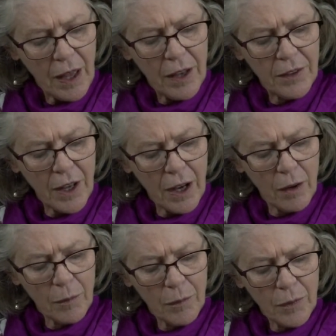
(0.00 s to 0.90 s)

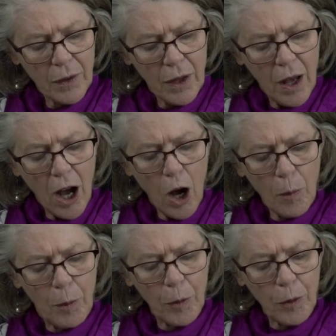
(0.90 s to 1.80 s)
"Now,
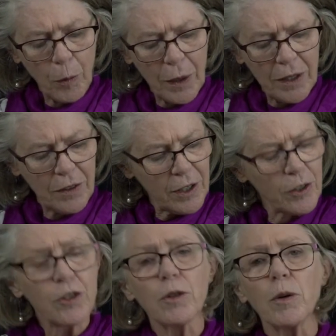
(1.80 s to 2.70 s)
I'll put the wind
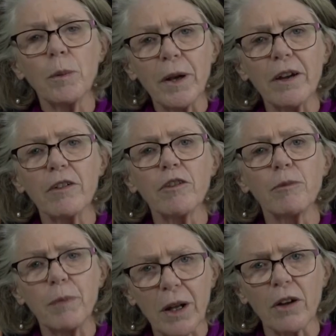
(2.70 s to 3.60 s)
into a pair
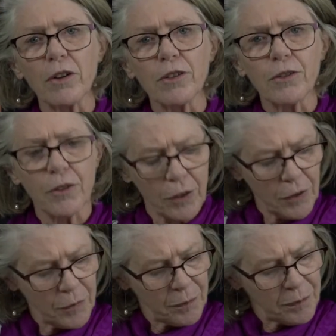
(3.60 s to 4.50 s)
of bellows for you."